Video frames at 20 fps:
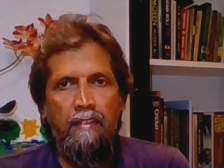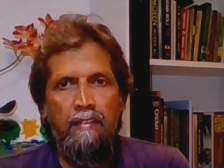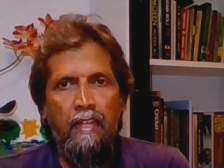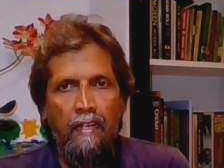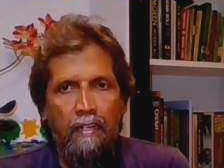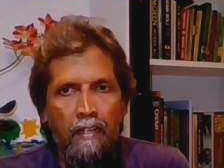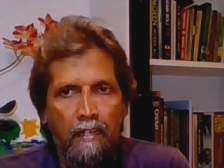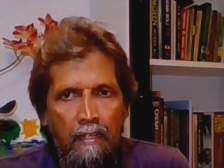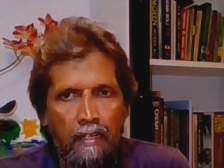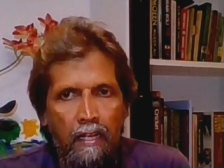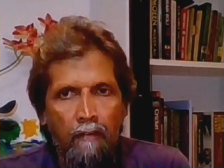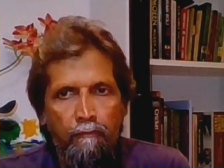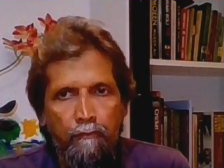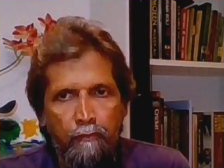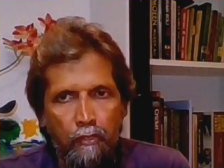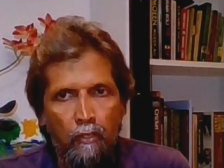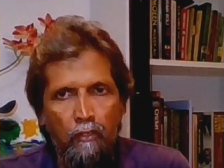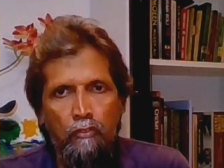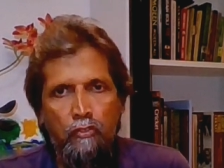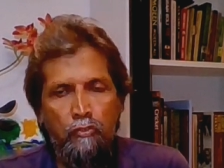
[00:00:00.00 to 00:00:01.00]
that
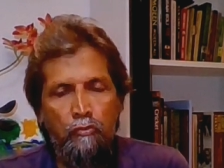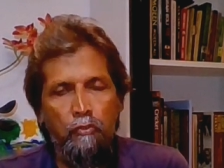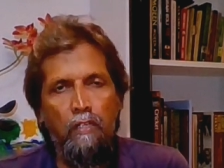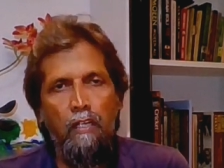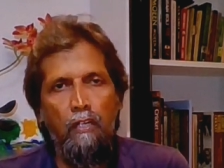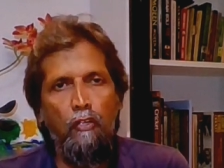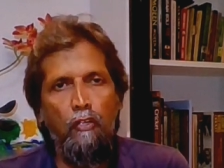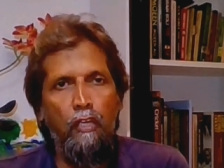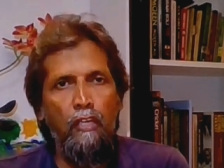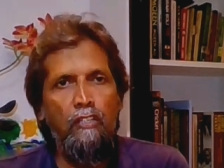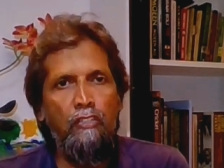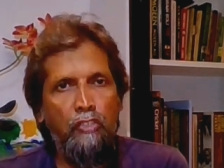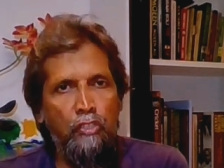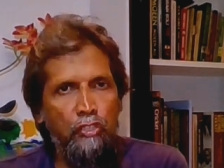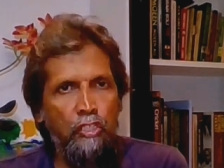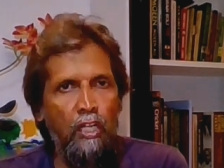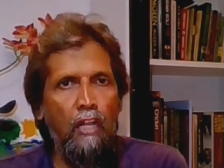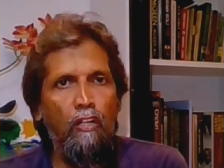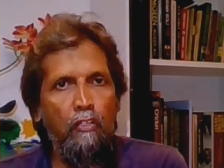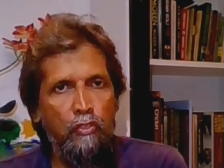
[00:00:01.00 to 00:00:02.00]
left Australia looking
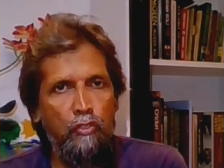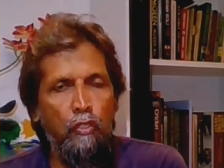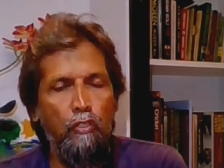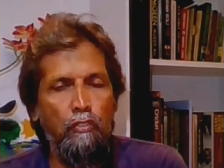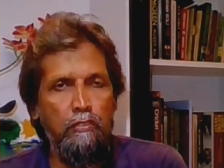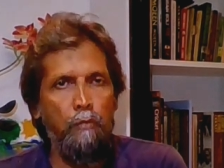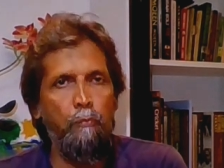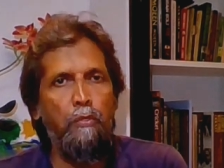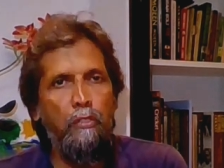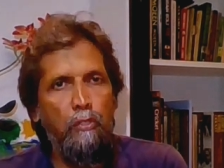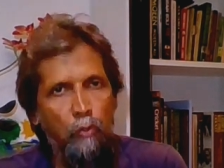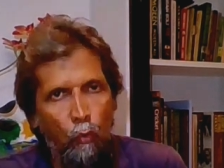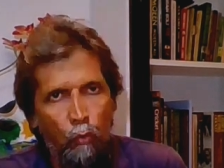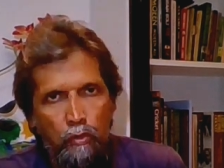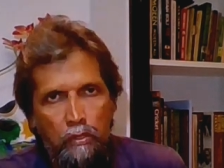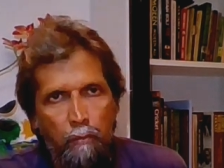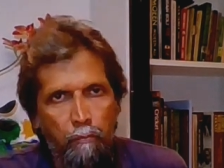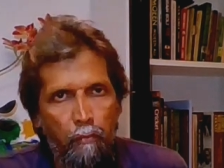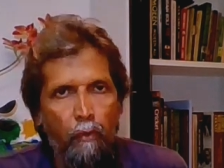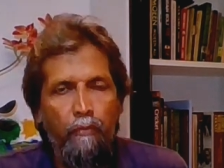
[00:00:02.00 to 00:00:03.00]
shell shocked. And we
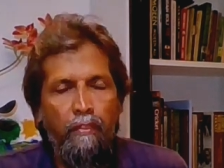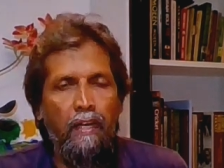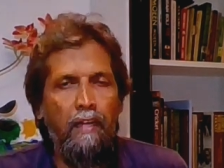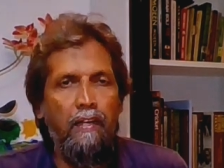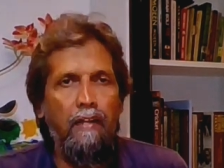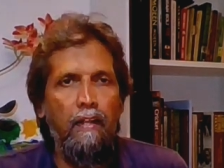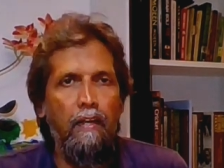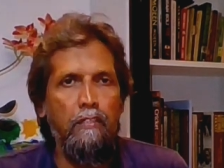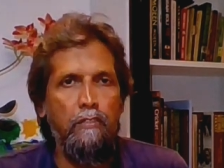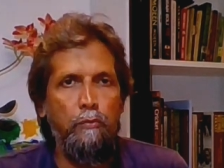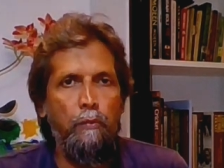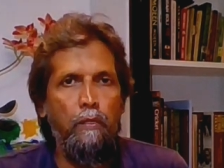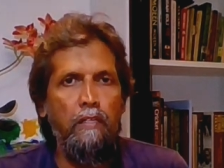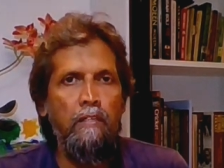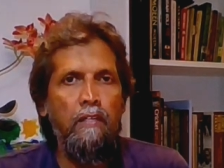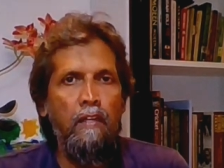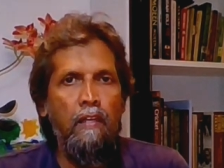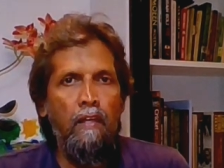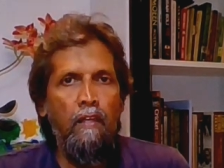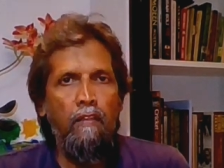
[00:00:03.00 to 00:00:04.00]
talked about that last
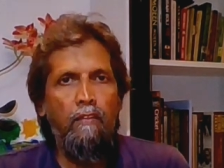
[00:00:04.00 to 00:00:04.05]
week.